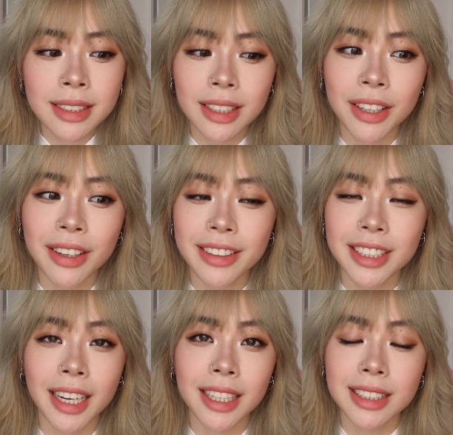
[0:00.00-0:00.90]
so
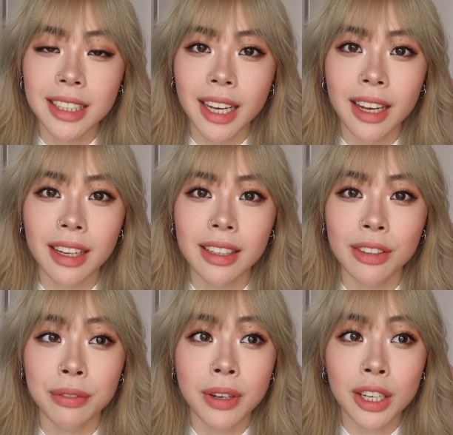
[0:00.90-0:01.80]
she had to get
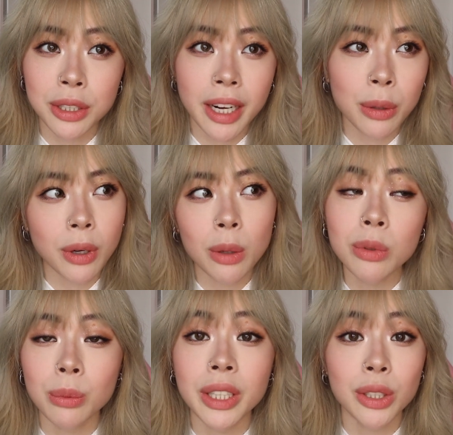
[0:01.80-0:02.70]
the fast track one,
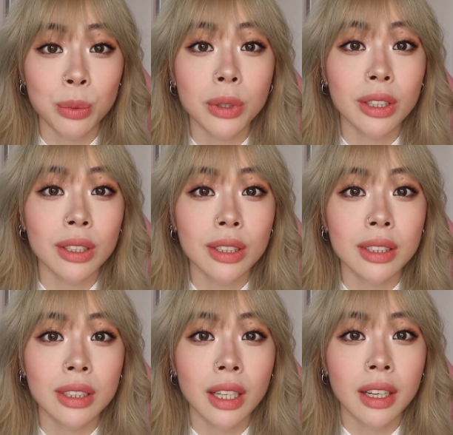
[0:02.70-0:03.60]
which was